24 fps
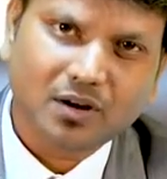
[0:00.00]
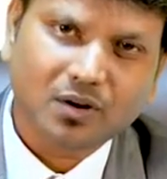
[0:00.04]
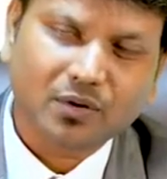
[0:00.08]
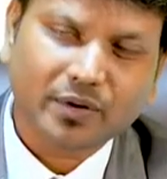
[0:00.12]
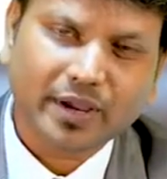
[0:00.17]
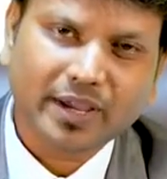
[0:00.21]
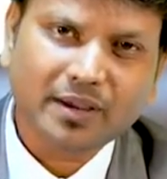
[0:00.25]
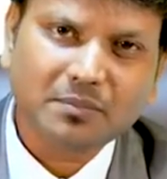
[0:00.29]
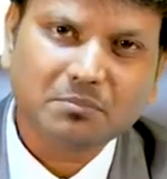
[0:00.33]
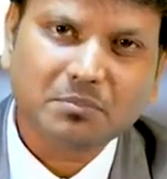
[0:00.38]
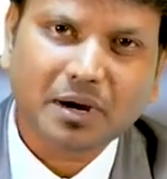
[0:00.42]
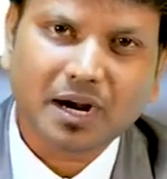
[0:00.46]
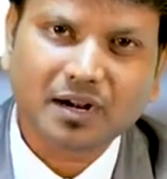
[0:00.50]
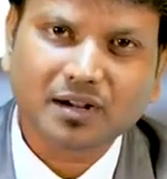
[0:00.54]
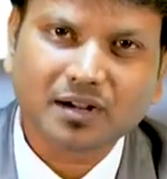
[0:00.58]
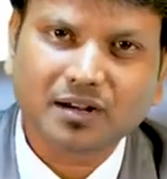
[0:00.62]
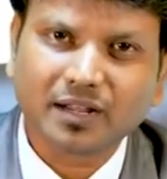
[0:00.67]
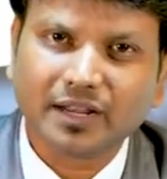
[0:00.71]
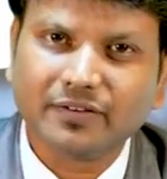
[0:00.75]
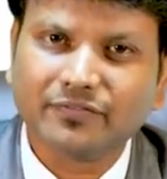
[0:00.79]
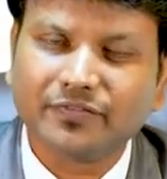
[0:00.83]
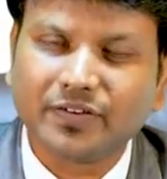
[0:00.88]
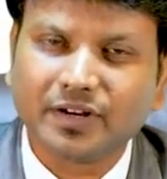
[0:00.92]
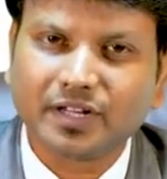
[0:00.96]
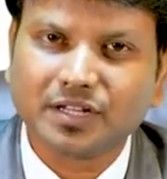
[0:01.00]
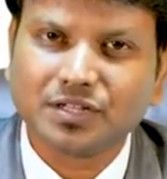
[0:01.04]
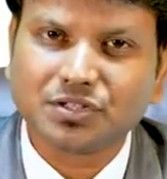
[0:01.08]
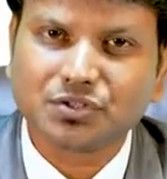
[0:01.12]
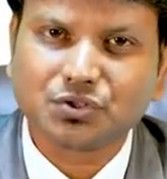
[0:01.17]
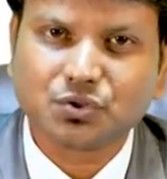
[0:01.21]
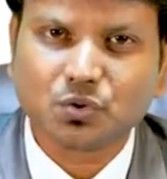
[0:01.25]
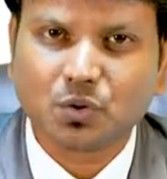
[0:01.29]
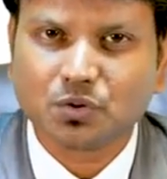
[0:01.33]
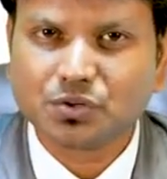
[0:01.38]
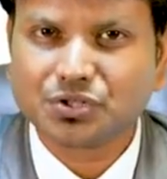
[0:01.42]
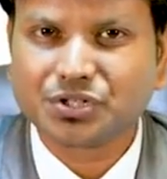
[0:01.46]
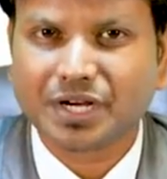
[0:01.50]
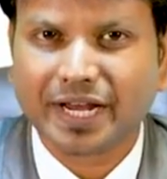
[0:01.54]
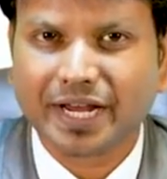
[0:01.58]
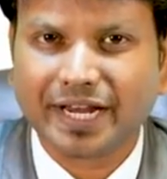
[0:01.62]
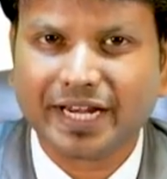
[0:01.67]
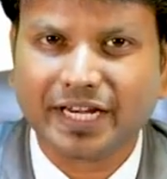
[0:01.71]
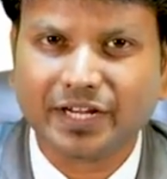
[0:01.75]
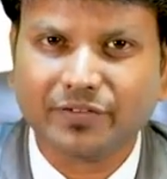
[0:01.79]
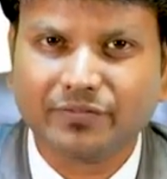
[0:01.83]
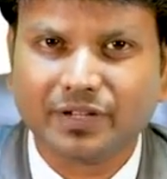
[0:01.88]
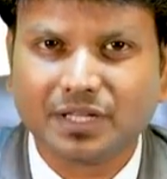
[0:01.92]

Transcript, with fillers: Okay, but if it is so shiny